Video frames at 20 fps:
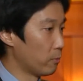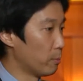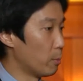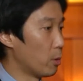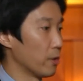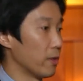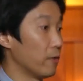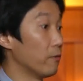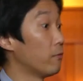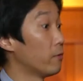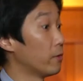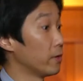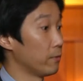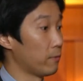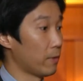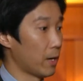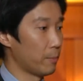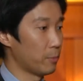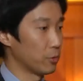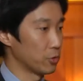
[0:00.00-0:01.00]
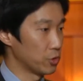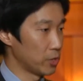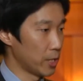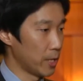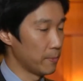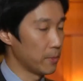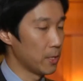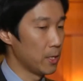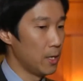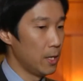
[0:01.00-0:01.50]
more than
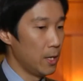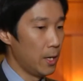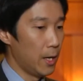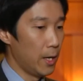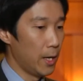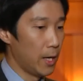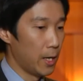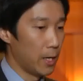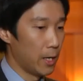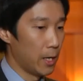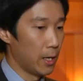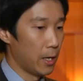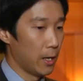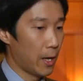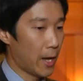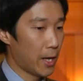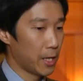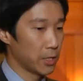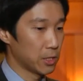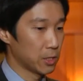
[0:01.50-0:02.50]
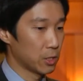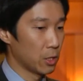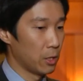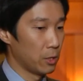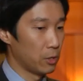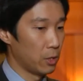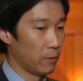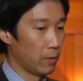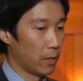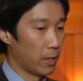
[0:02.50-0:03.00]
45%, and it has
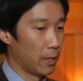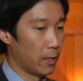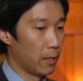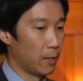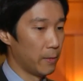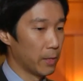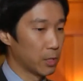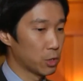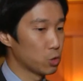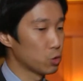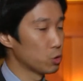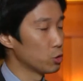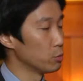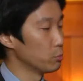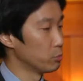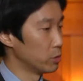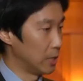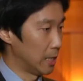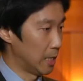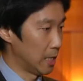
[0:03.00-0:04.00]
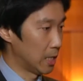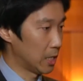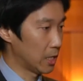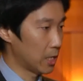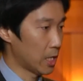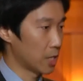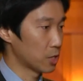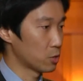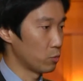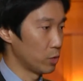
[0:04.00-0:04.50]
extremely
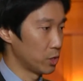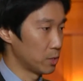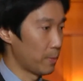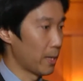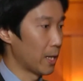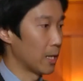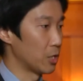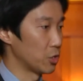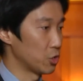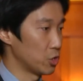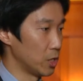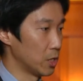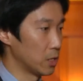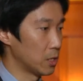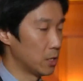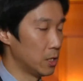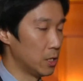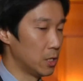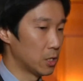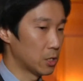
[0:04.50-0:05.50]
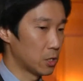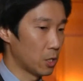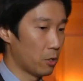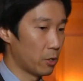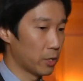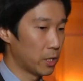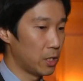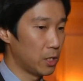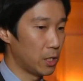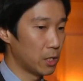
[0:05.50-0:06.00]
cash-rich balance sheet.
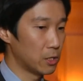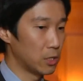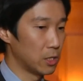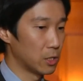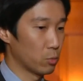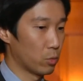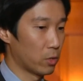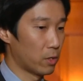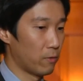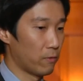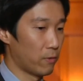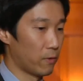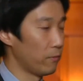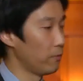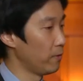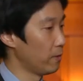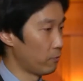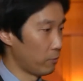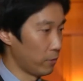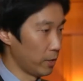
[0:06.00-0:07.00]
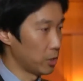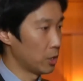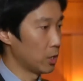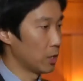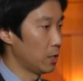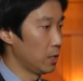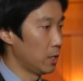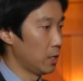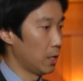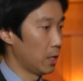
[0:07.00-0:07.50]
So Keyence is one of our favorite
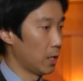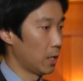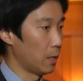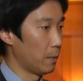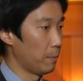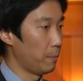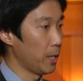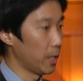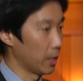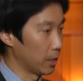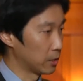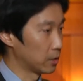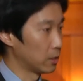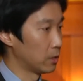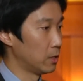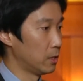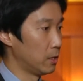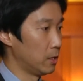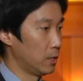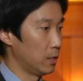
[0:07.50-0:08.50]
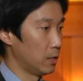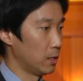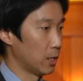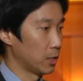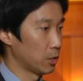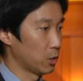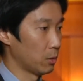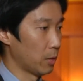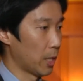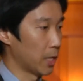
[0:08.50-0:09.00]
pick.
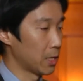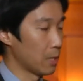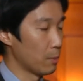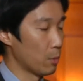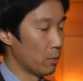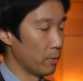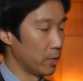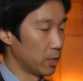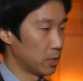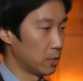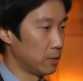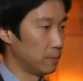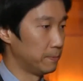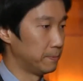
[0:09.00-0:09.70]
At the moment.